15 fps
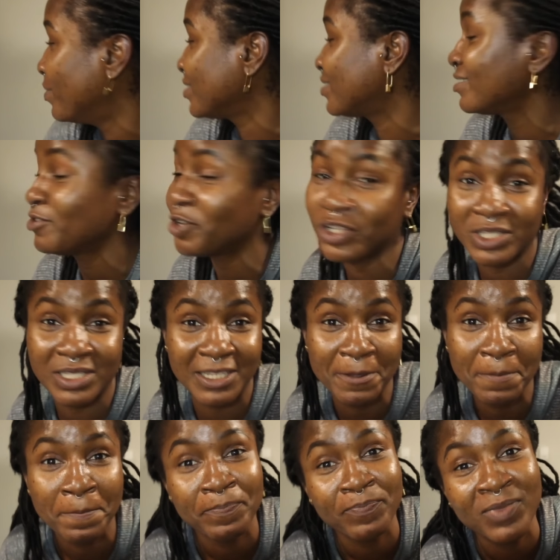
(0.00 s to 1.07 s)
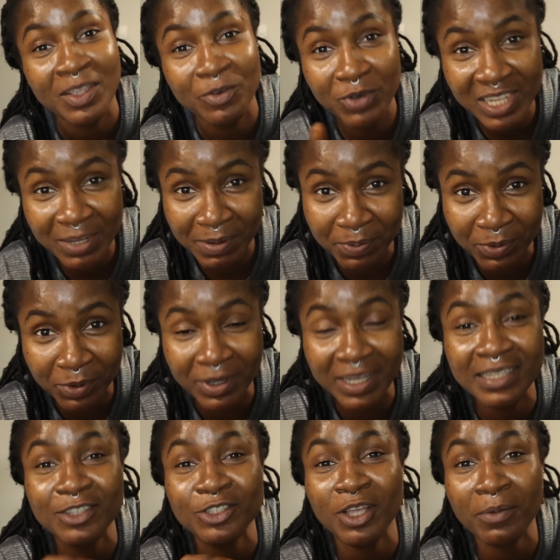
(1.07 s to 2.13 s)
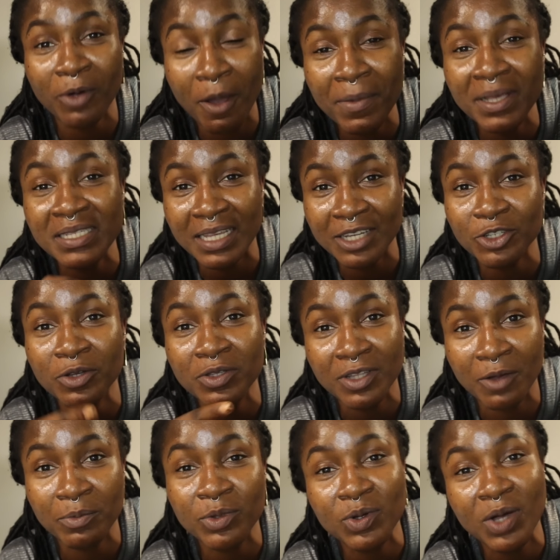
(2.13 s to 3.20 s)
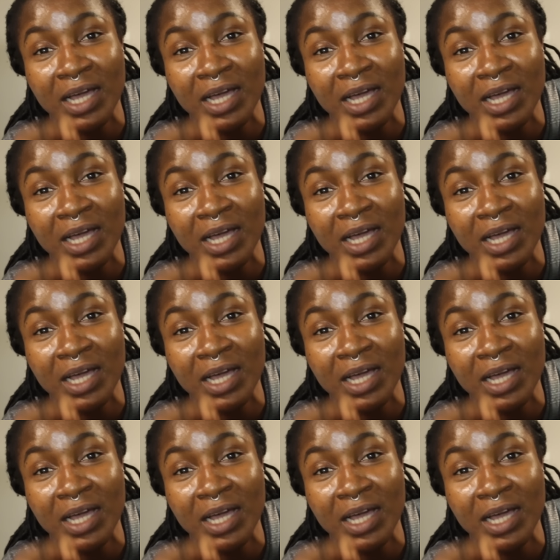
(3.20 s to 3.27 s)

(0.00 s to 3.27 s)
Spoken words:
But seriously, babe, rich people in the comment section down below.